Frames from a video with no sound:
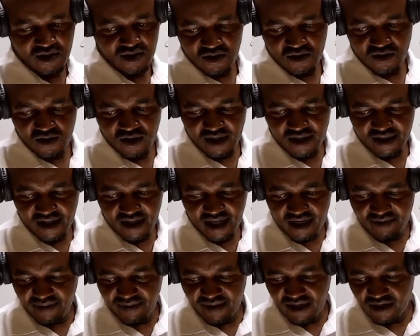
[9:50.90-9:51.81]
What is
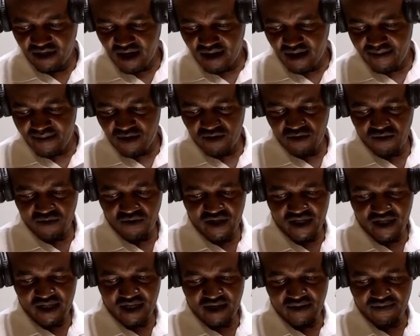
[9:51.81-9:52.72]
that particular amount?
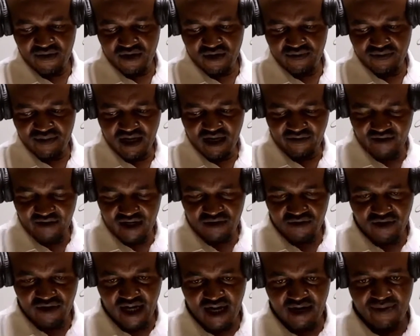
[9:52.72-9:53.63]
Which name will be given to
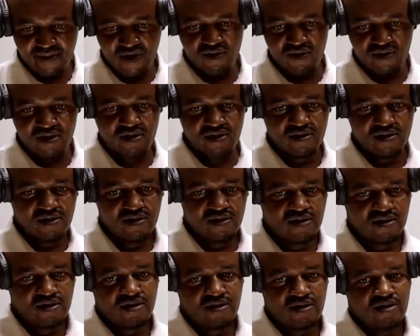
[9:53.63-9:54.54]
that amount?
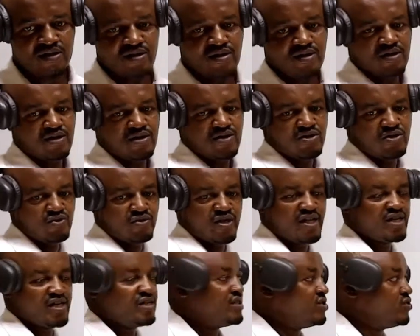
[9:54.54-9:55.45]

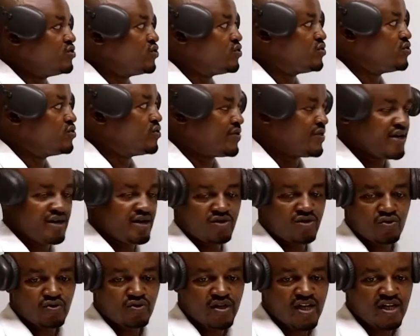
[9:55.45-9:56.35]

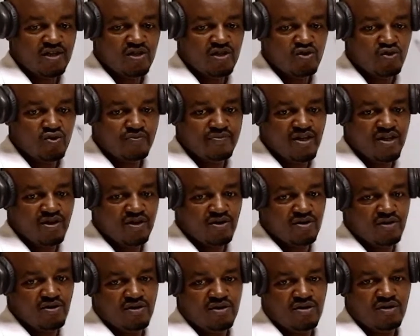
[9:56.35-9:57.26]
292 million.
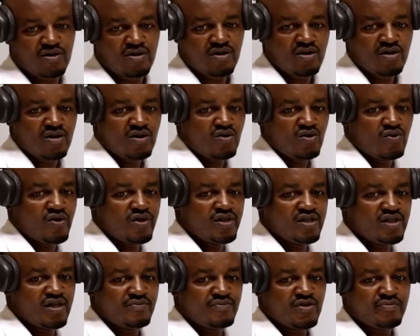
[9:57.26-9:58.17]
Which
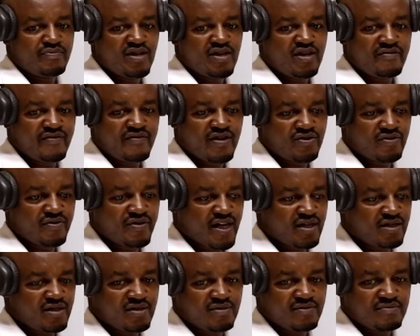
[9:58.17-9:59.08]
name will be given to that?